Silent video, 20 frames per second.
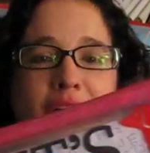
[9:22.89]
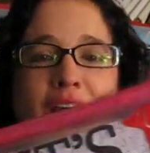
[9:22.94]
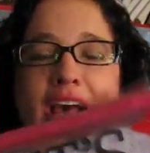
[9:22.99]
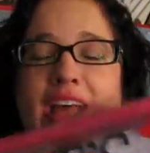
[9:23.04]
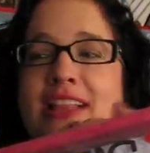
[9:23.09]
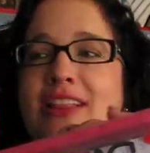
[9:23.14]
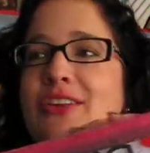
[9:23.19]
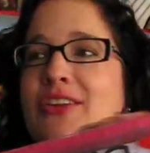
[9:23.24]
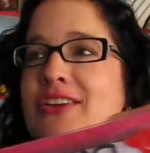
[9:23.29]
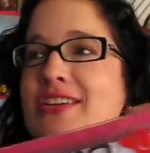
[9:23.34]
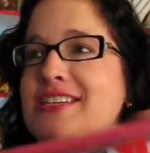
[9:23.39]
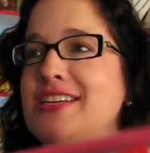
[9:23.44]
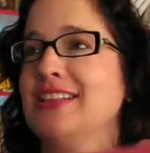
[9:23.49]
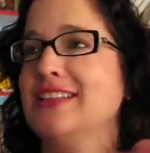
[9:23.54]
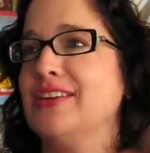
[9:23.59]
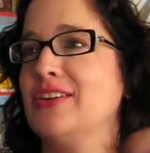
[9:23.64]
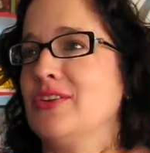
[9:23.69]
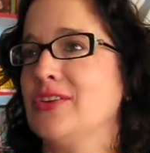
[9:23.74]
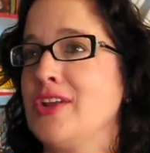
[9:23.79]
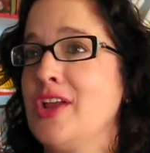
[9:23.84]
I looked at
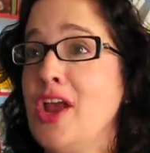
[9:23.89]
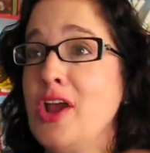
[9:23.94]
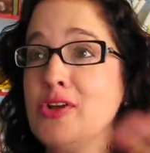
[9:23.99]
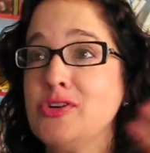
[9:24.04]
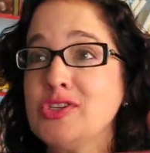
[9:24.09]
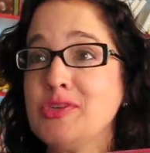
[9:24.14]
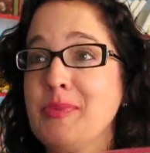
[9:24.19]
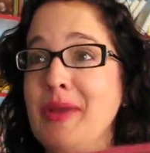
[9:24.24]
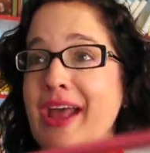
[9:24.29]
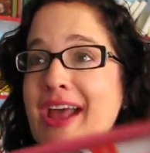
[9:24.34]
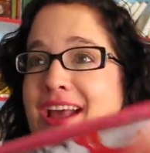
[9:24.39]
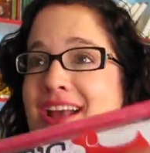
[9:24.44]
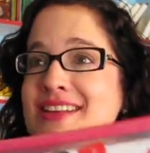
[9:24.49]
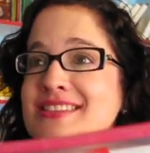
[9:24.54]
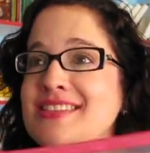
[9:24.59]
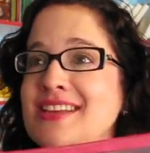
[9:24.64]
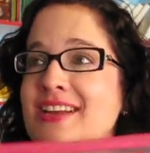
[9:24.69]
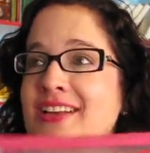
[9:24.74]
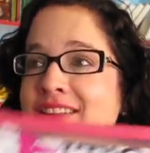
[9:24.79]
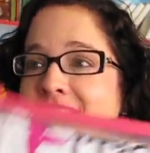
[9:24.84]
little coach
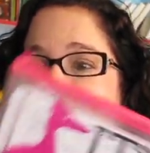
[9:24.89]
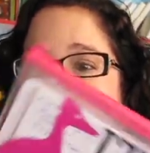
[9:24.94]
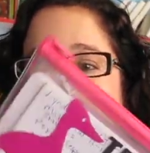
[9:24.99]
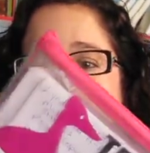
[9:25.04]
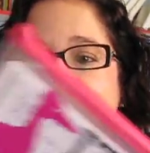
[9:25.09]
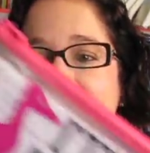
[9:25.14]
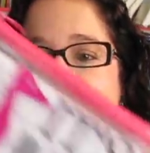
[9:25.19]
bags, uh, little